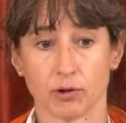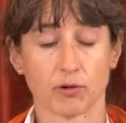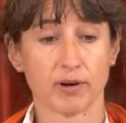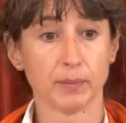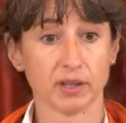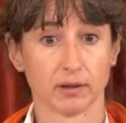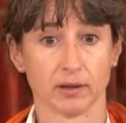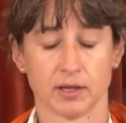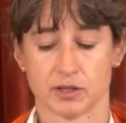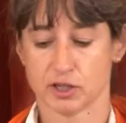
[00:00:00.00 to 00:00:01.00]
criminal
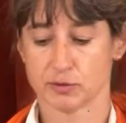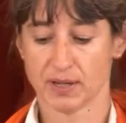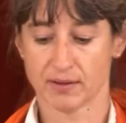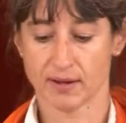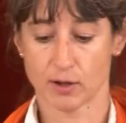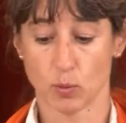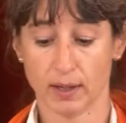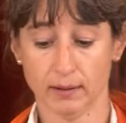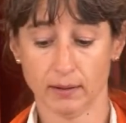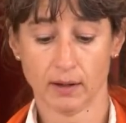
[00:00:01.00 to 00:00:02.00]
judgments as
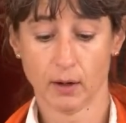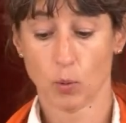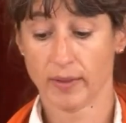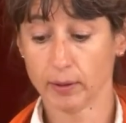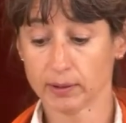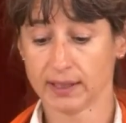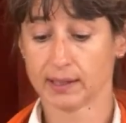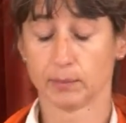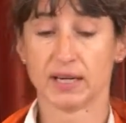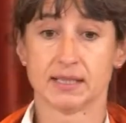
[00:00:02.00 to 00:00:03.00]
well, without
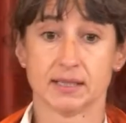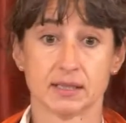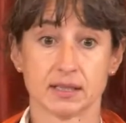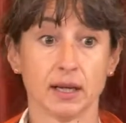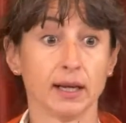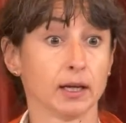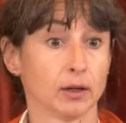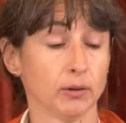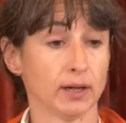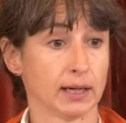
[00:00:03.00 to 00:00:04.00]
legal basis,
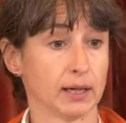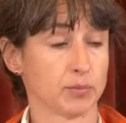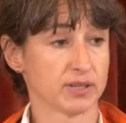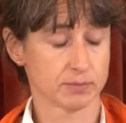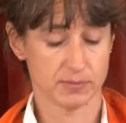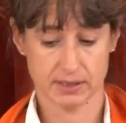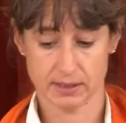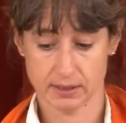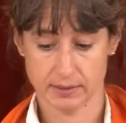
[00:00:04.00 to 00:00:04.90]
including imprisonment.